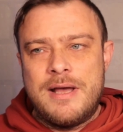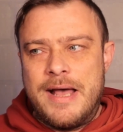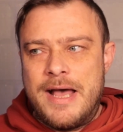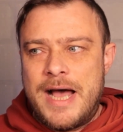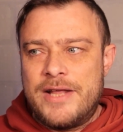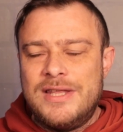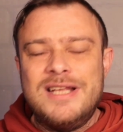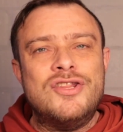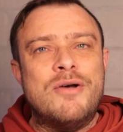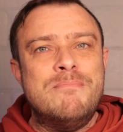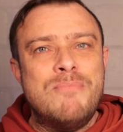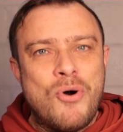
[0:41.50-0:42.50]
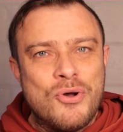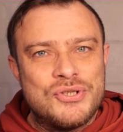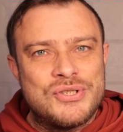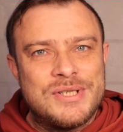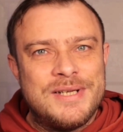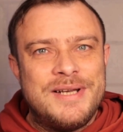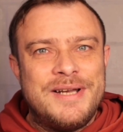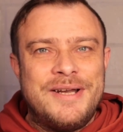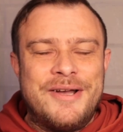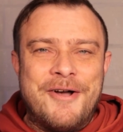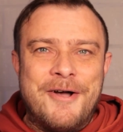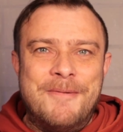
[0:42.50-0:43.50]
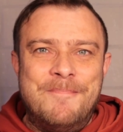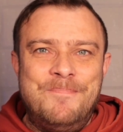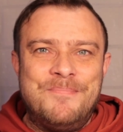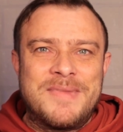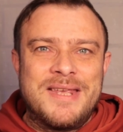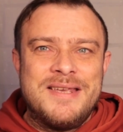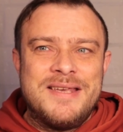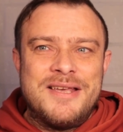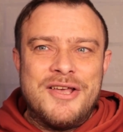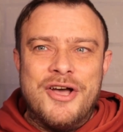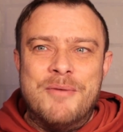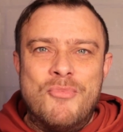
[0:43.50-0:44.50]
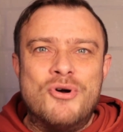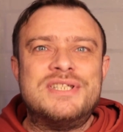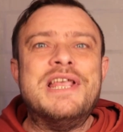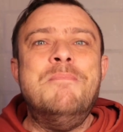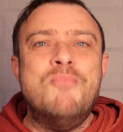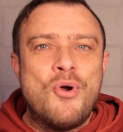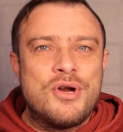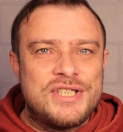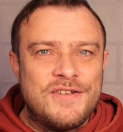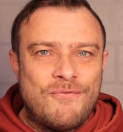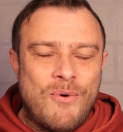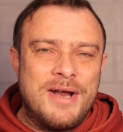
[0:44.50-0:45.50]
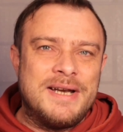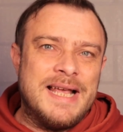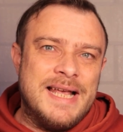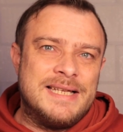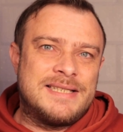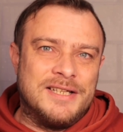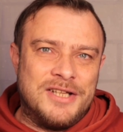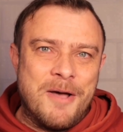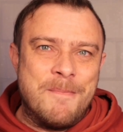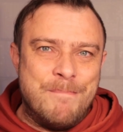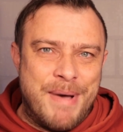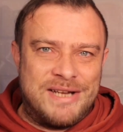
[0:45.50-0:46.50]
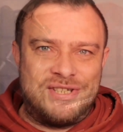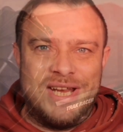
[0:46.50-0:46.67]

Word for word: I think the most immersive one is the bass